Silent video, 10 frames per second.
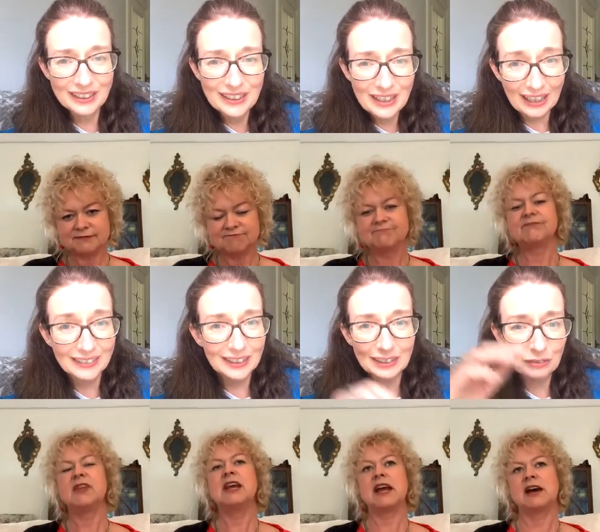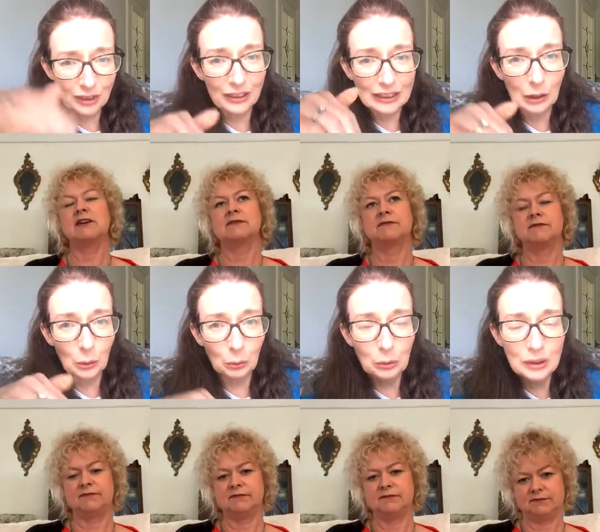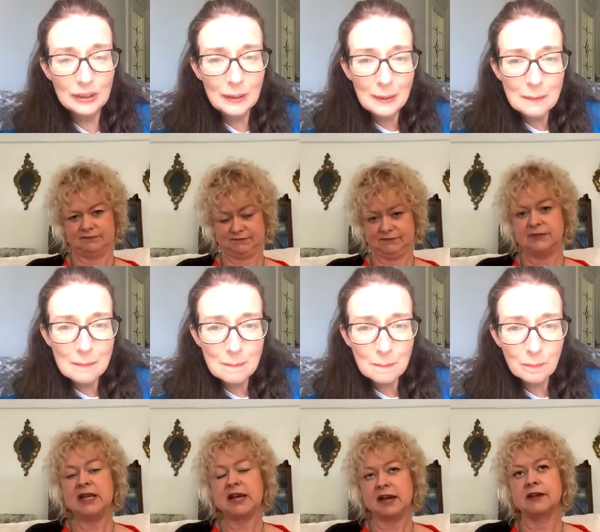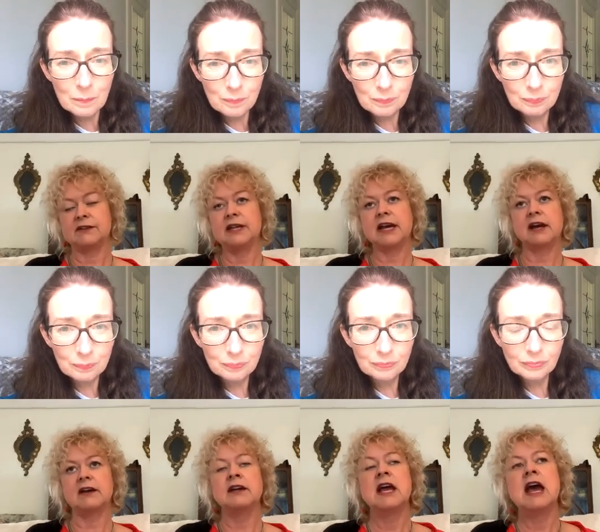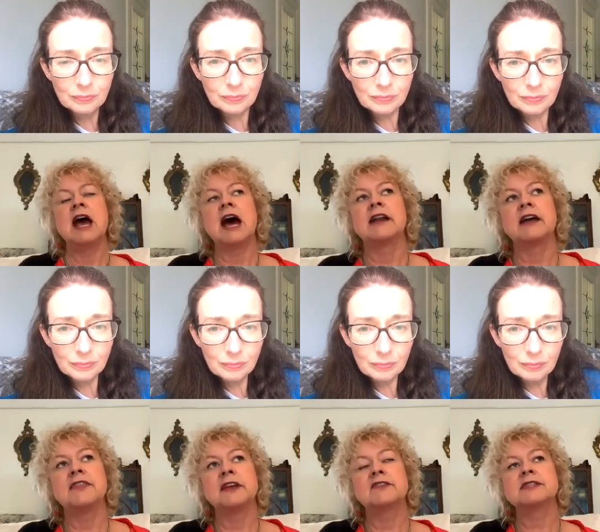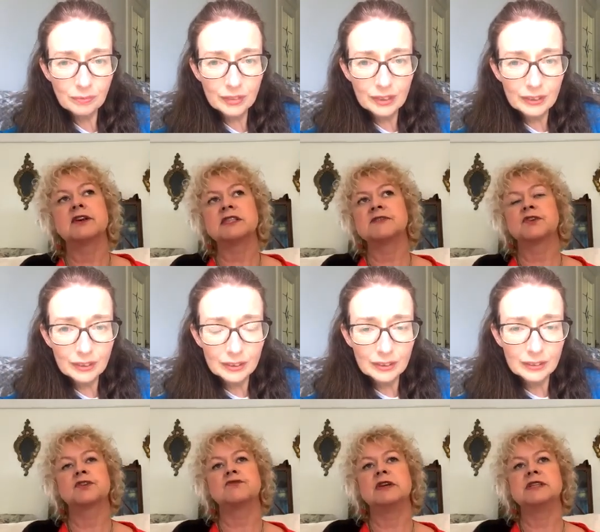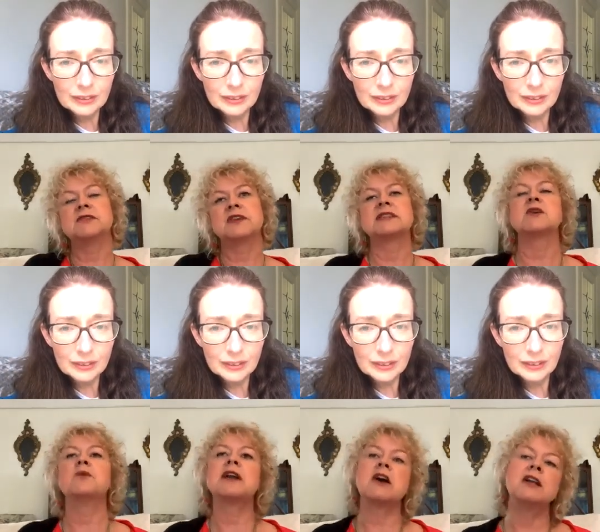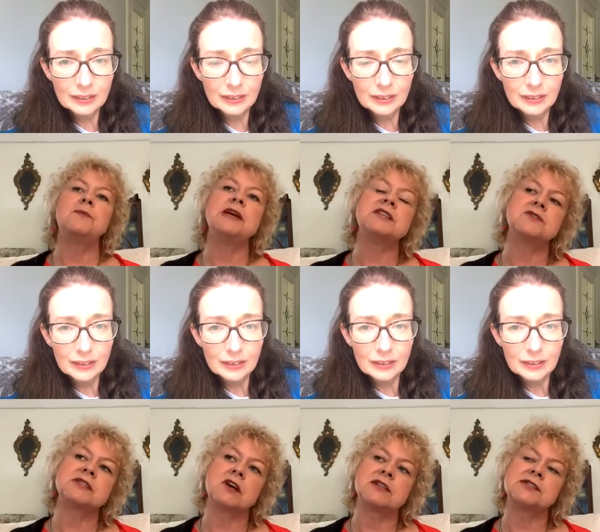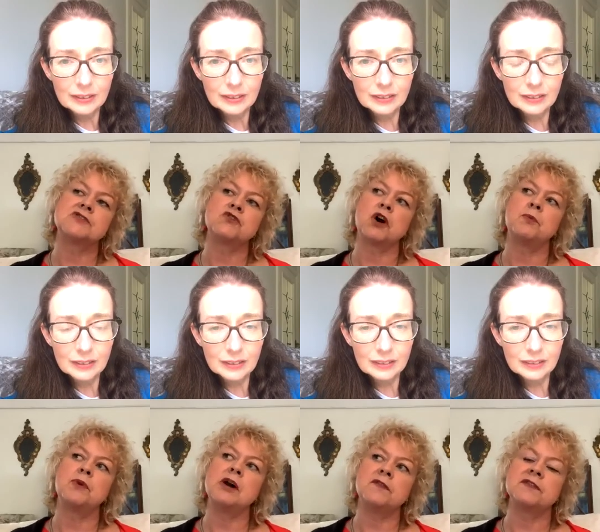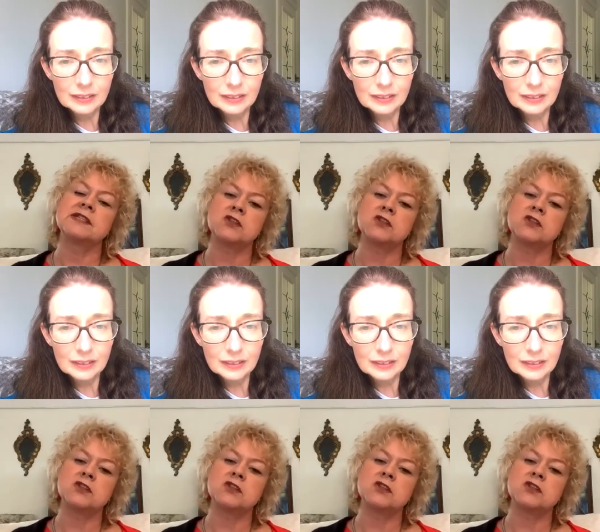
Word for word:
Speaker 1: as yeah. it's very low.
Speaker 2: Yeah, yeah. And I think there's lots of good reasons for that. So when our libido starts to drop, we often stop